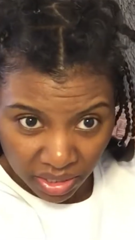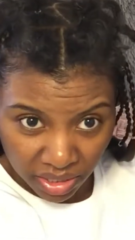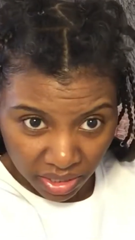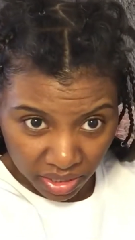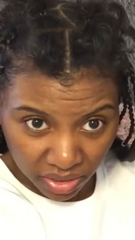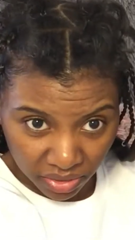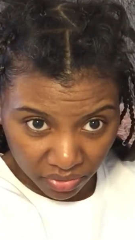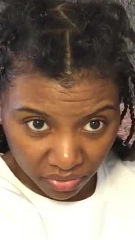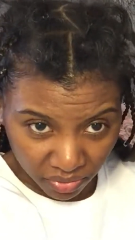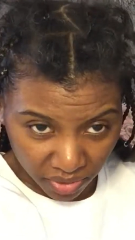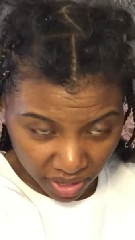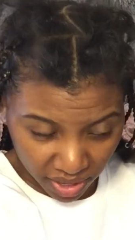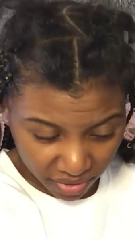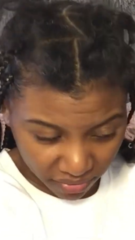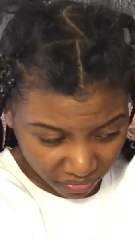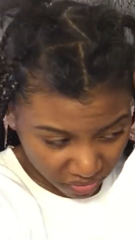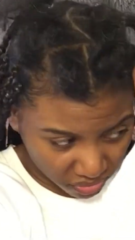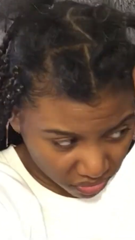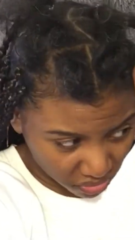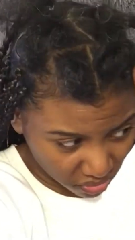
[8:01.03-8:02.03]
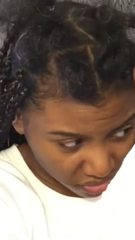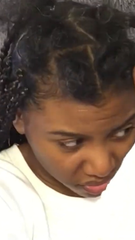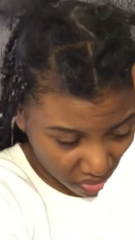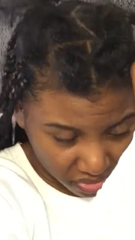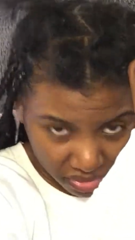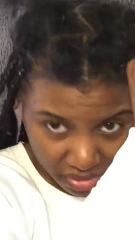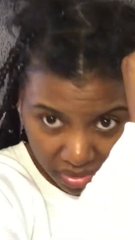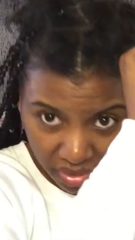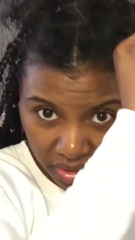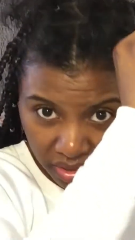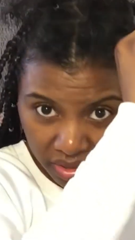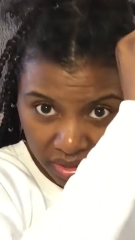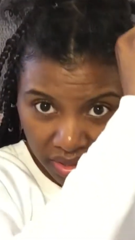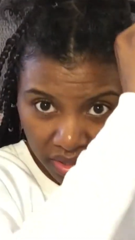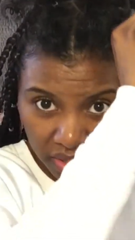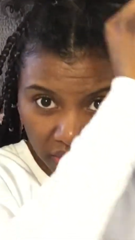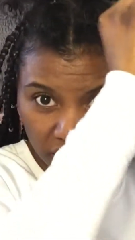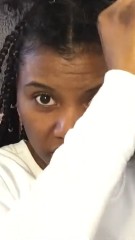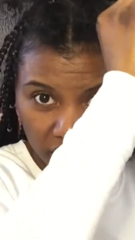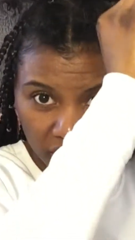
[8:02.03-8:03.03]
unravel
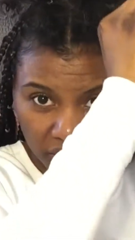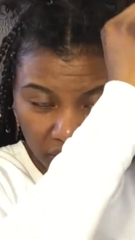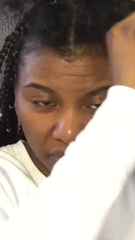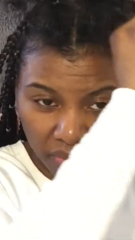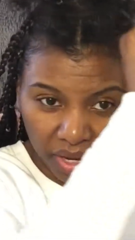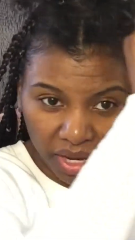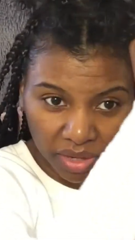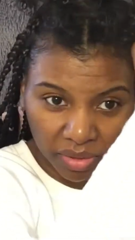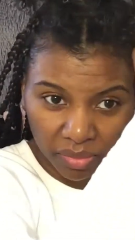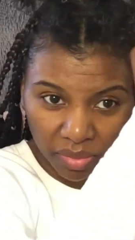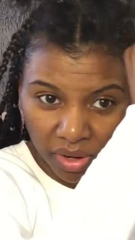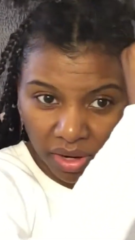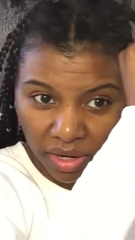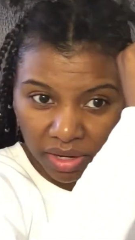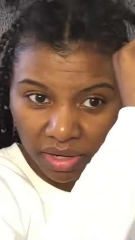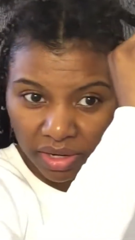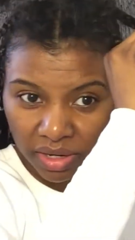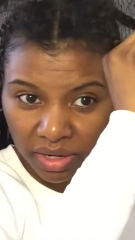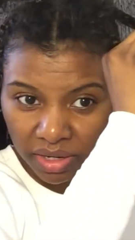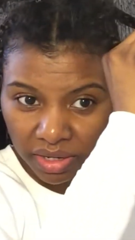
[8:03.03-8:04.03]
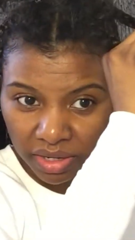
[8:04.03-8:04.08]
the bottom part.